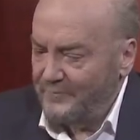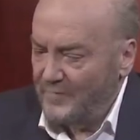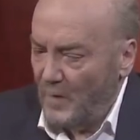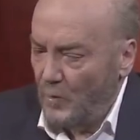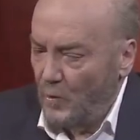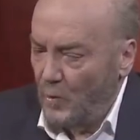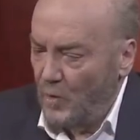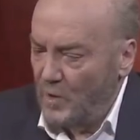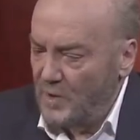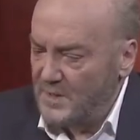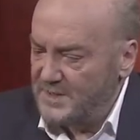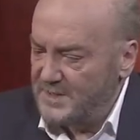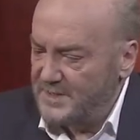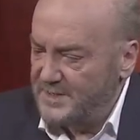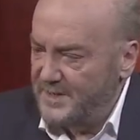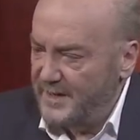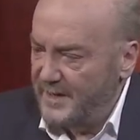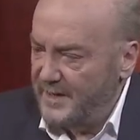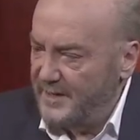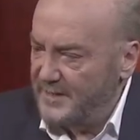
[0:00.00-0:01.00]
was
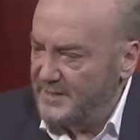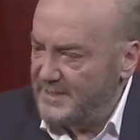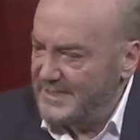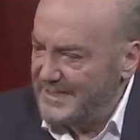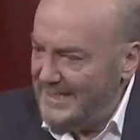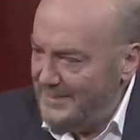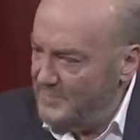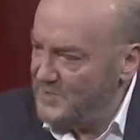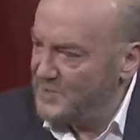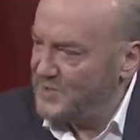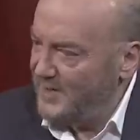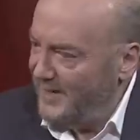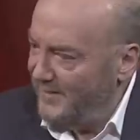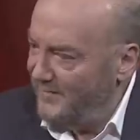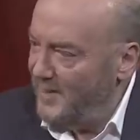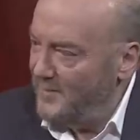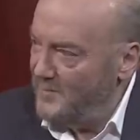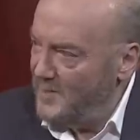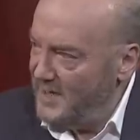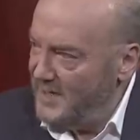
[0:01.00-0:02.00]
that it seems to have
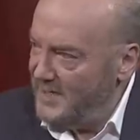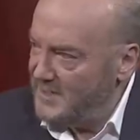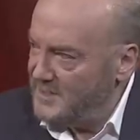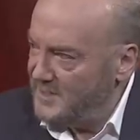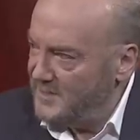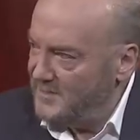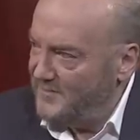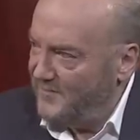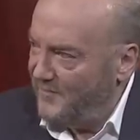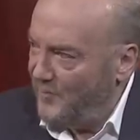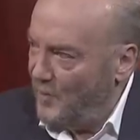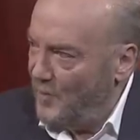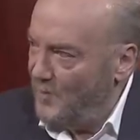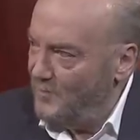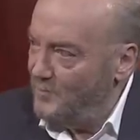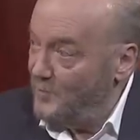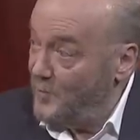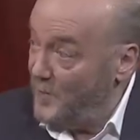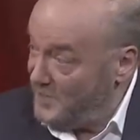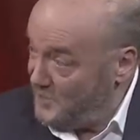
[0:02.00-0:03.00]
emanated
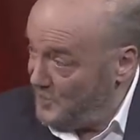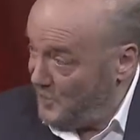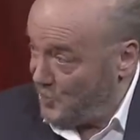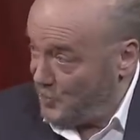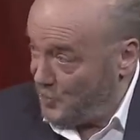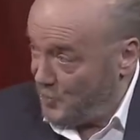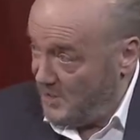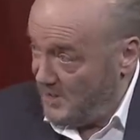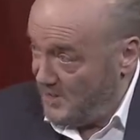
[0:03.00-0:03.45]
from British